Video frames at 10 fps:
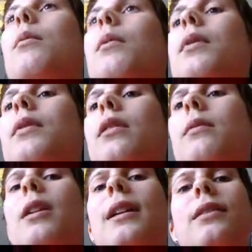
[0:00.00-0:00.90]
what
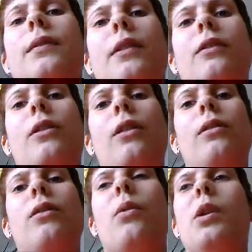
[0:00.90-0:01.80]
what else have I got to
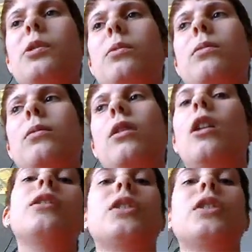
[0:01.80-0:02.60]
do? The quote. I'll